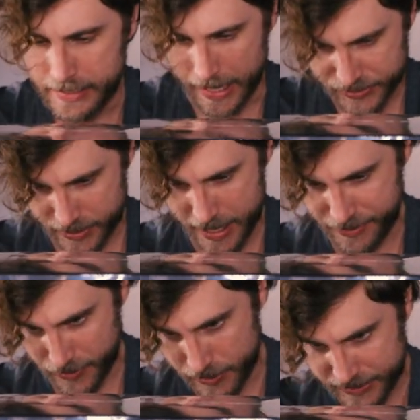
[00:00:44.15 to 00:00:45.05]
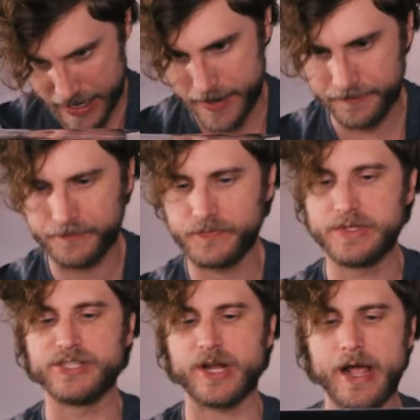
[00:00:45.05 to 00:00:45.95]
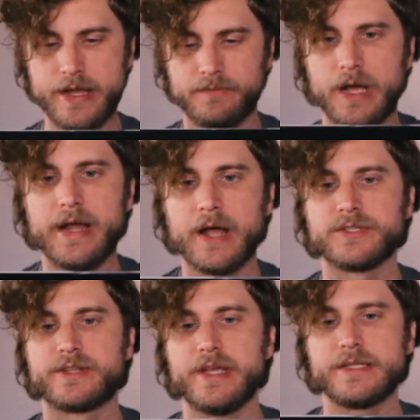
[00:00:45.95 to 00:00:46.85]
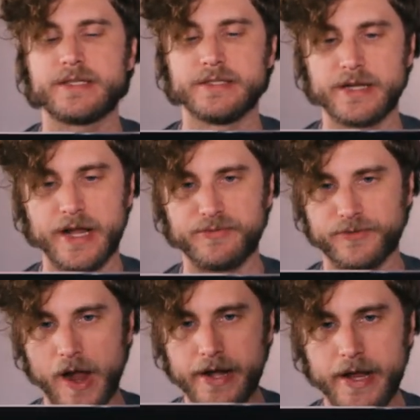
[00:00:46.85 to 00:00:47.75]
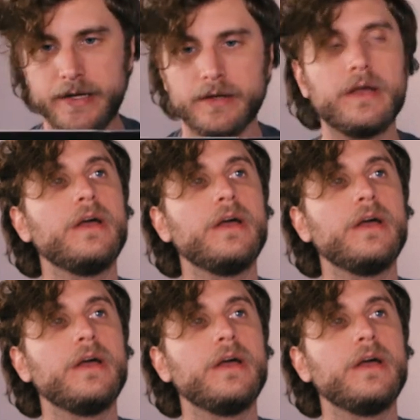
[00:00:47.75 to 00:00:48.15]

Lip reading: Yesterday, Thursday, DJI announced this, and today, Friday,